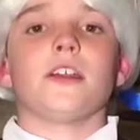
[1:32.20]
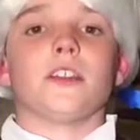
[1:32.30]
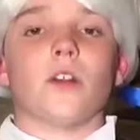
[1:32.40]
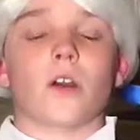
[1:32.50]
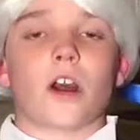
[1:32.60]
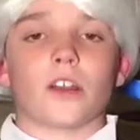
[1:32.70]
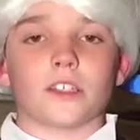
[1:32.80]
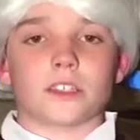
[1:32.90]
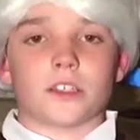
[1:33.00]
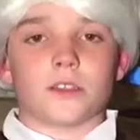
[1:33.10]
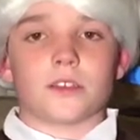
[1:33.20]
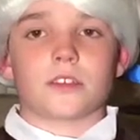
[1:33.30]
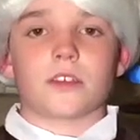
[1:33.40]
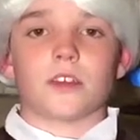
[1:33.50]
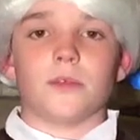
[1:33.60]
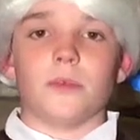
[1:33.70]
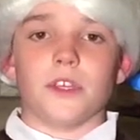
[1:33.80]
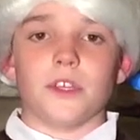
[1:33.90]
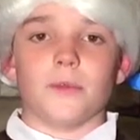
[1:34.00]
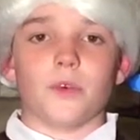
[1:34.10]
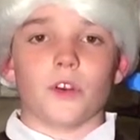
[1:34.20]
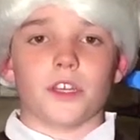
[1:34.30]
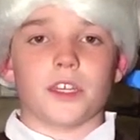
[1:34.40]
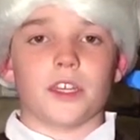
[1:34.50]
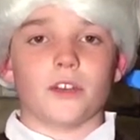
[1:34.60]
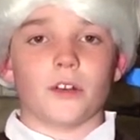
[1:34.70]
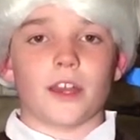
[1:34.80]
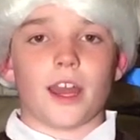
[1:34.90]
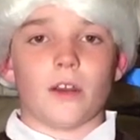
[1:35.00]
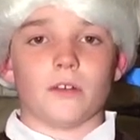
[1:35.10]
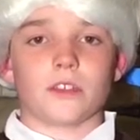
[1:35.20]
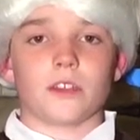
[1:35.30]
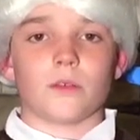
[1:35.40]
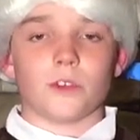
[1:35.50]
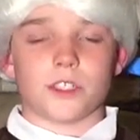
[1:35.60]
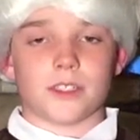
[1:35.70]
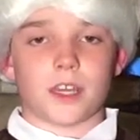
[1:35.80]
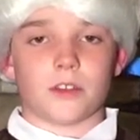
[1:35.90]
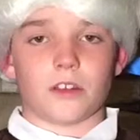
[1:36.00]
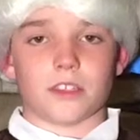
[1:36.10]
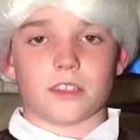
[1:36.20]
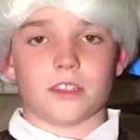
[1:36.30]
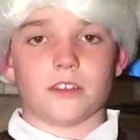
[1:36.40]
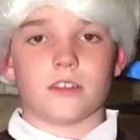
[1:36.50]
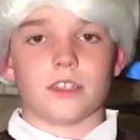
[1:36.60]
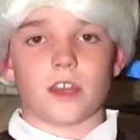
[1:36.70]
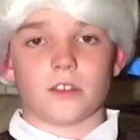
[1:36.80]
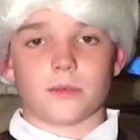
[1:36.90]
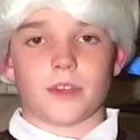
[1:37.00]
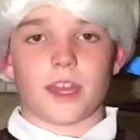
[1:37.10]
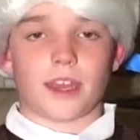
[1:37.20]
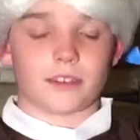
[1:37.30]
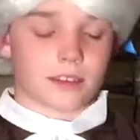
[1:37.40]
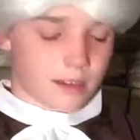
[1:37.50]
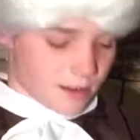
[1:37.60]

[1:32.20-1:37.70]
no colonists could be imported in or out, which is now known as the Townsend Act.